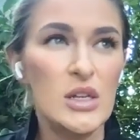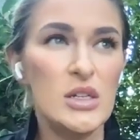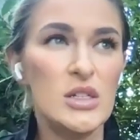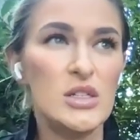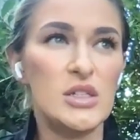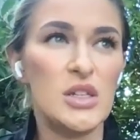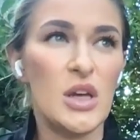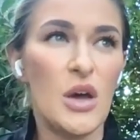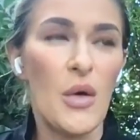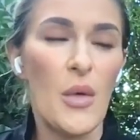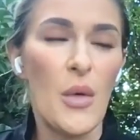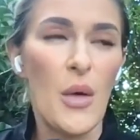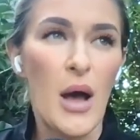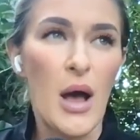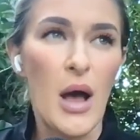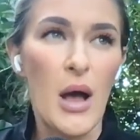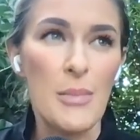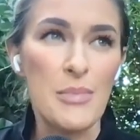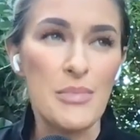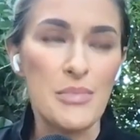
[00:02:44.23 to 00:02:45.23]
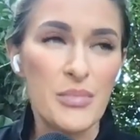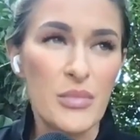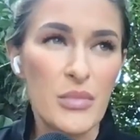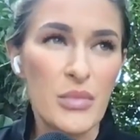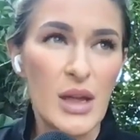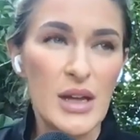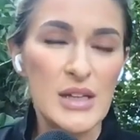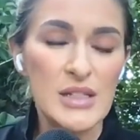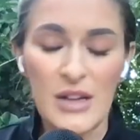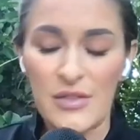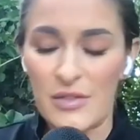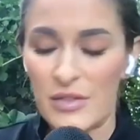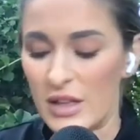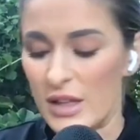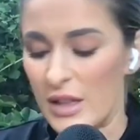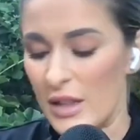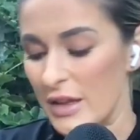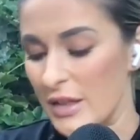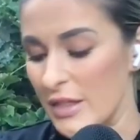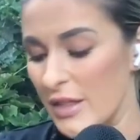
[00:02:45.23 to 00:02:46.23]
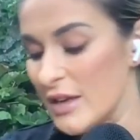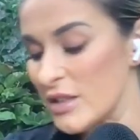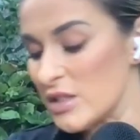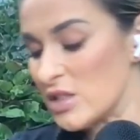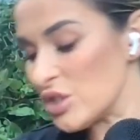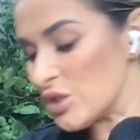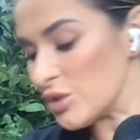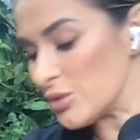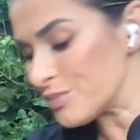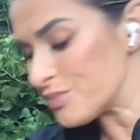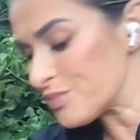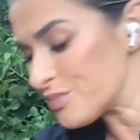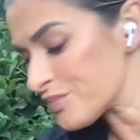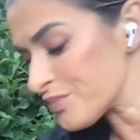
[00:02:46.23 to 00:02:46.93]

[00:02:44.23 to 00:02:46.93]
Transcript: So um, I definitely like that too.